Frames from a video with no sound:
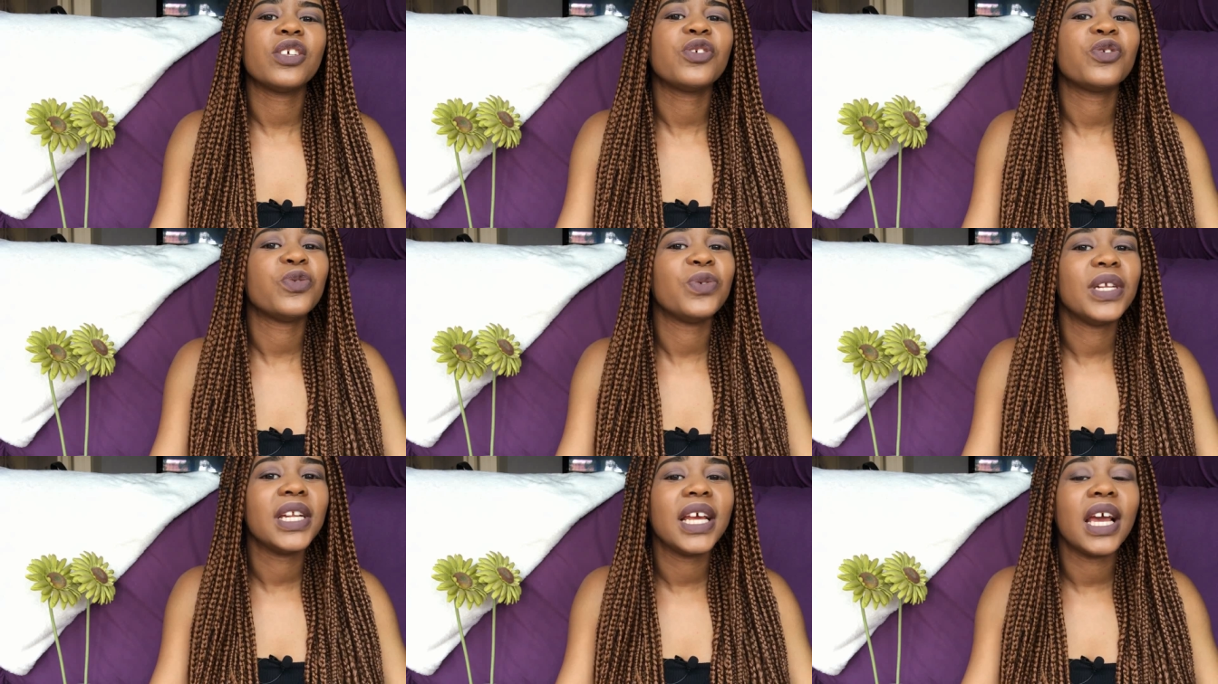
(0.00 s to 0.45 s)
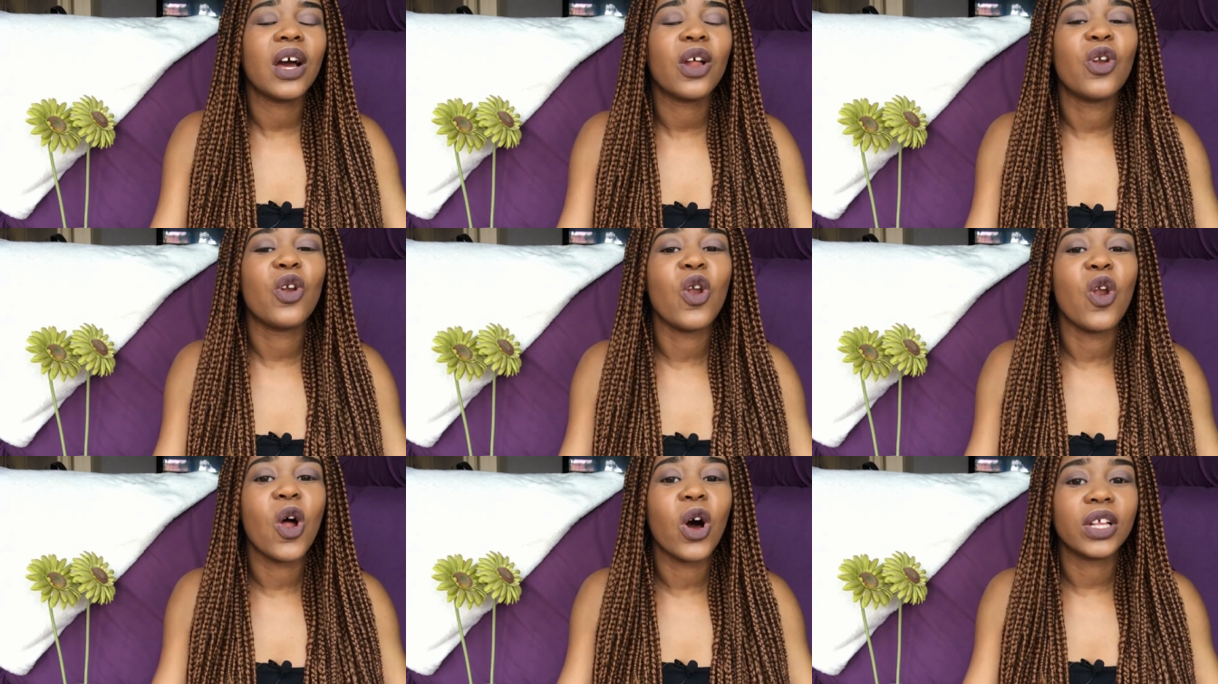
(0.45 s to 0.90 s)
it's really a
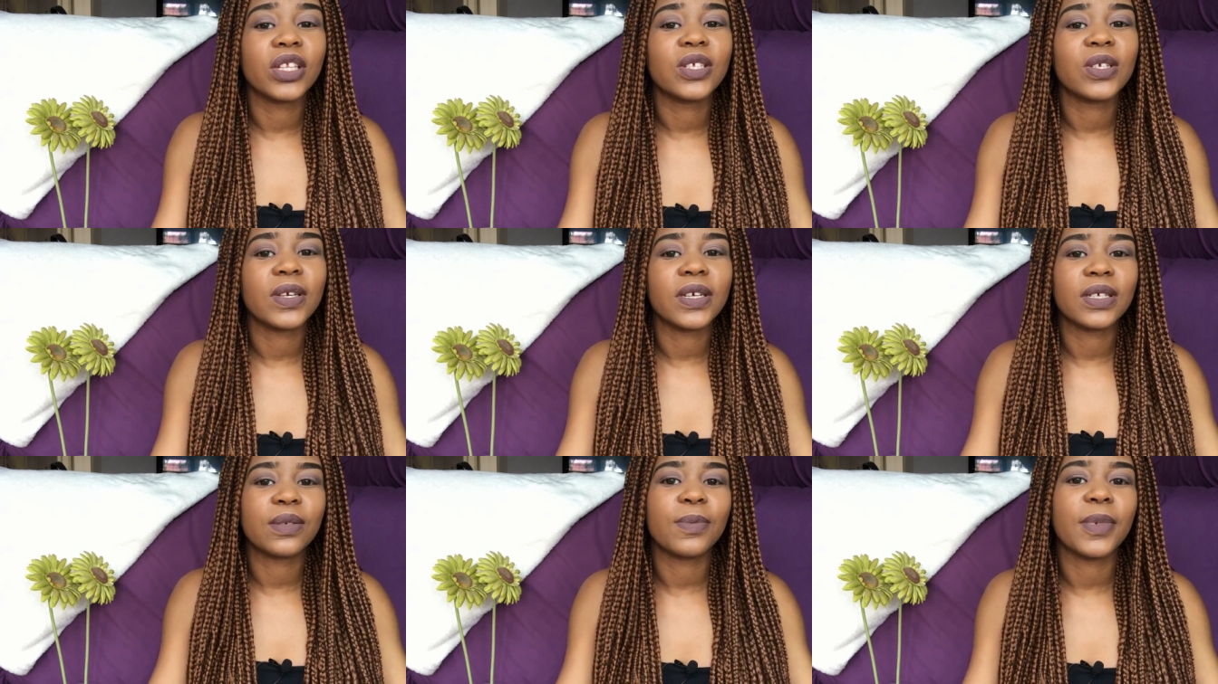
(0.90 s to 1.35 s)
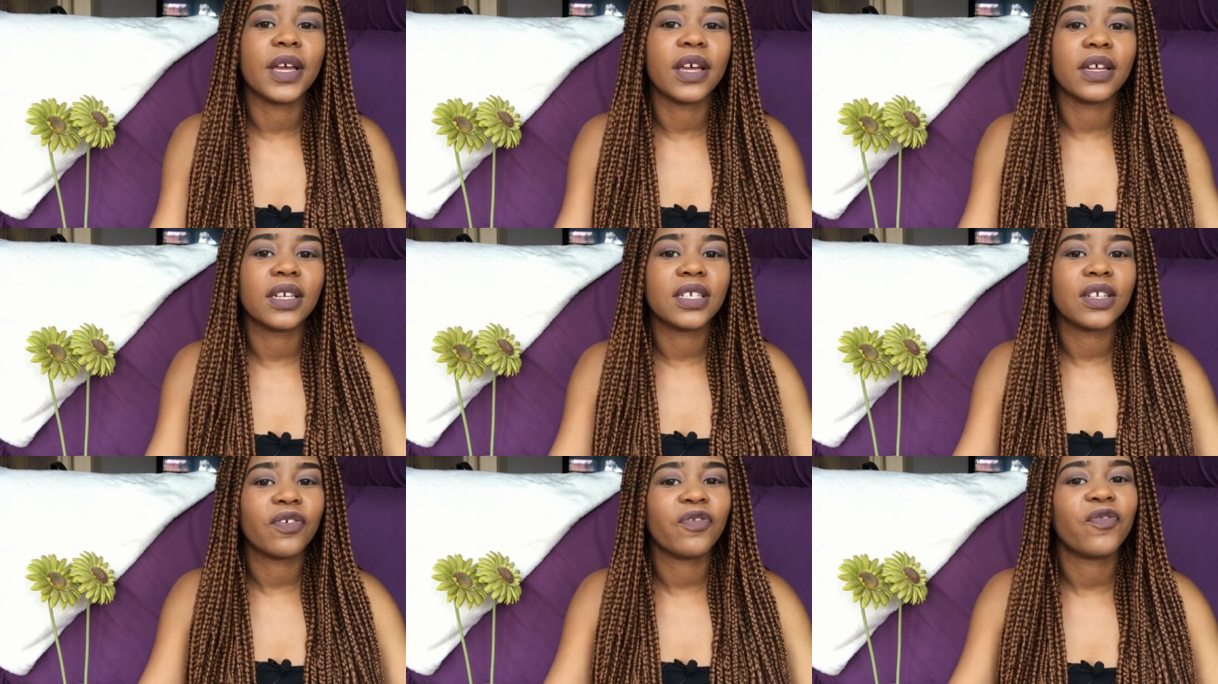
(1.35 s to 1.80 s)
lot to
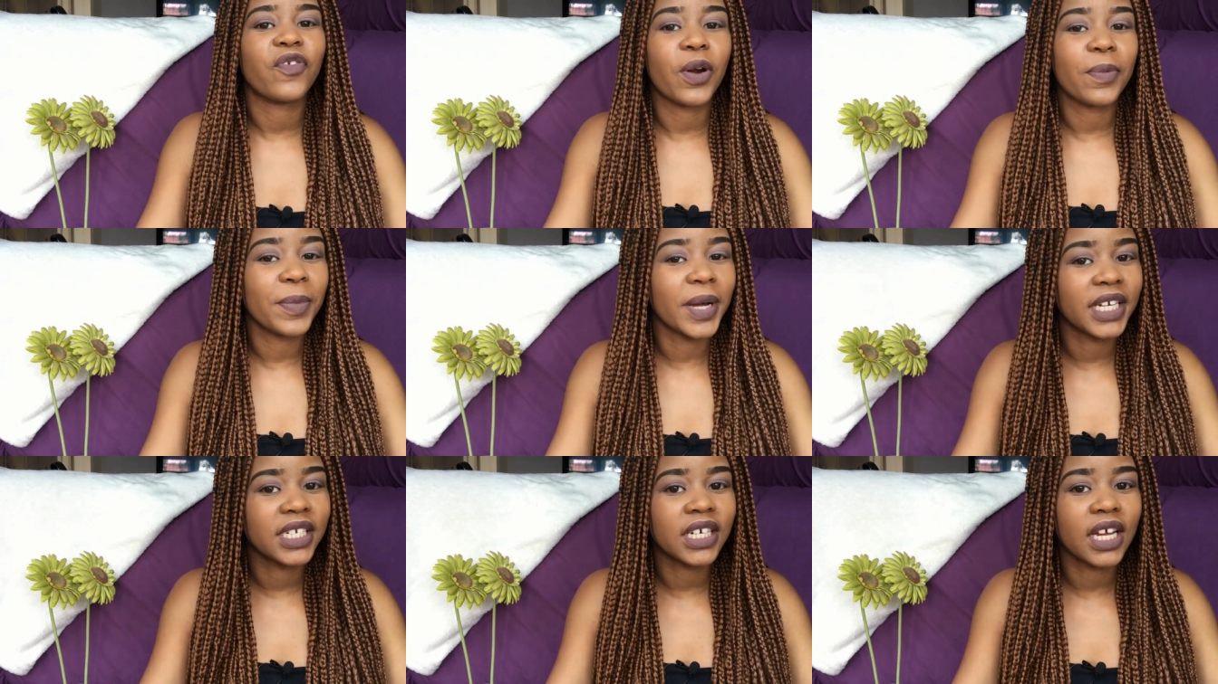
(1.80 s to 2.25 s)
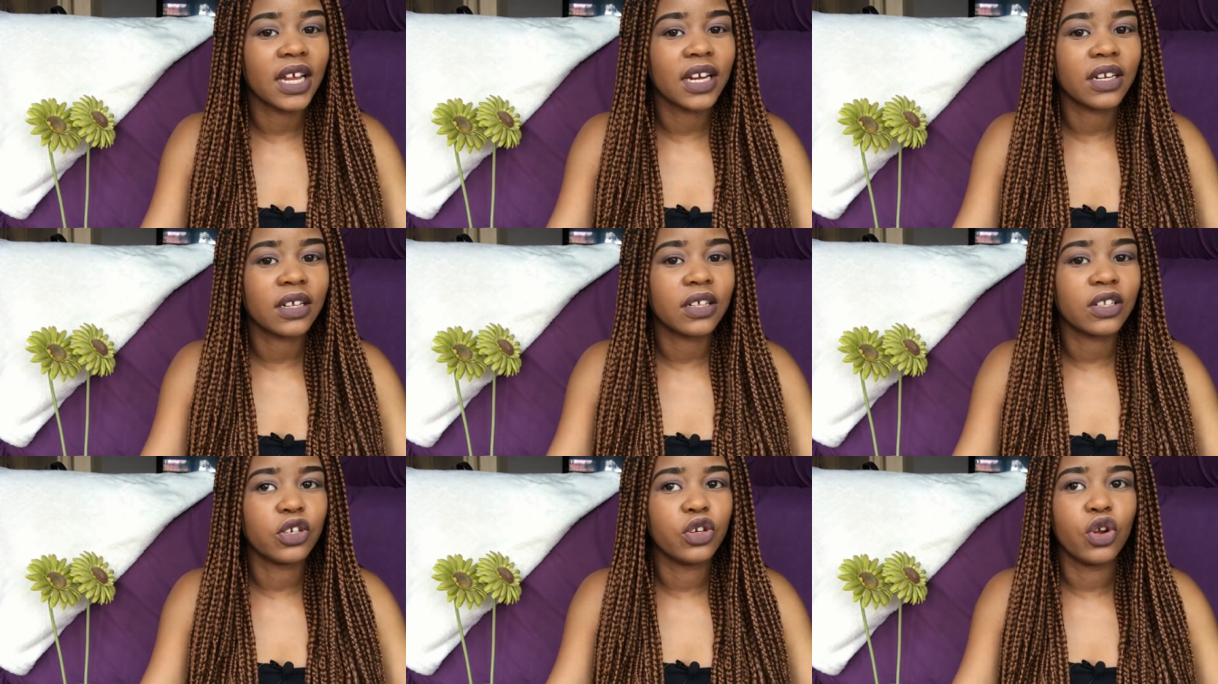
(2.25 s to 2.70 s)
expect from my channel.